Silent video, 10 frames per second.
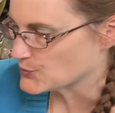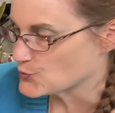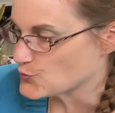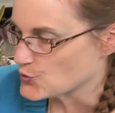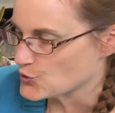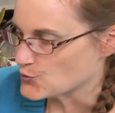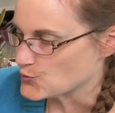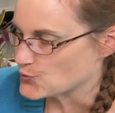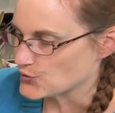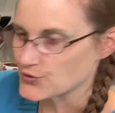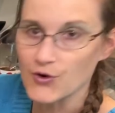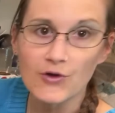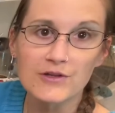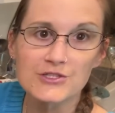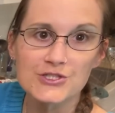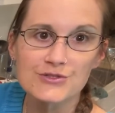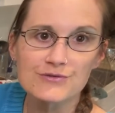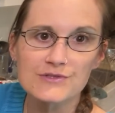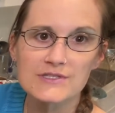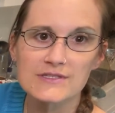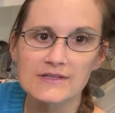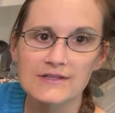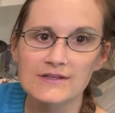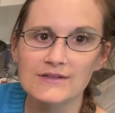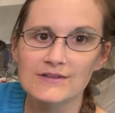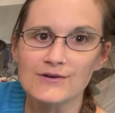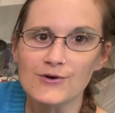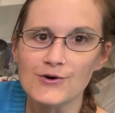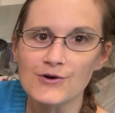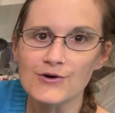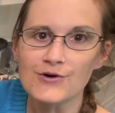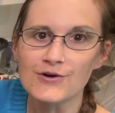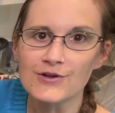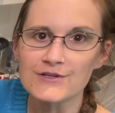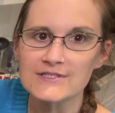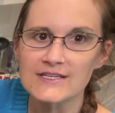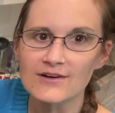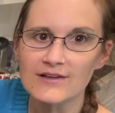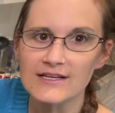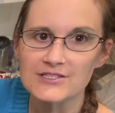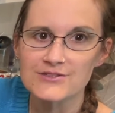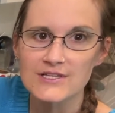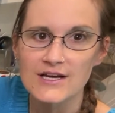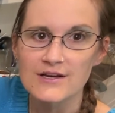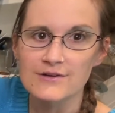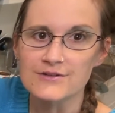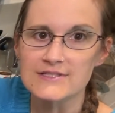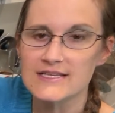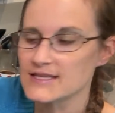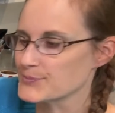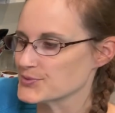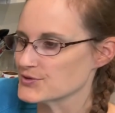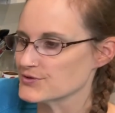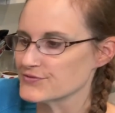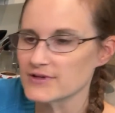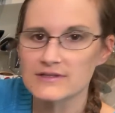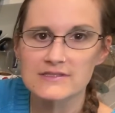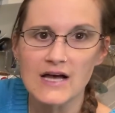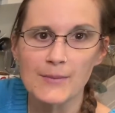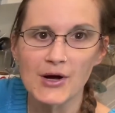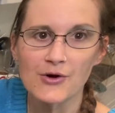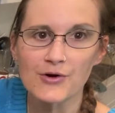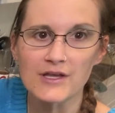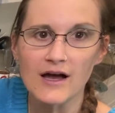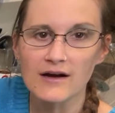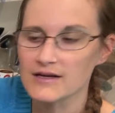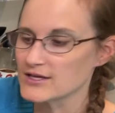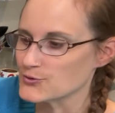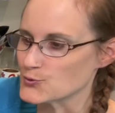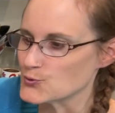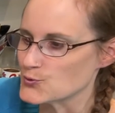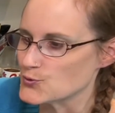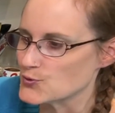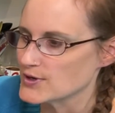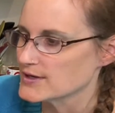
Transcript: Ooh, ooh! Look all the juice. Oh, do you see all that juice? You see that beautiful tamagoyaki? Ooh!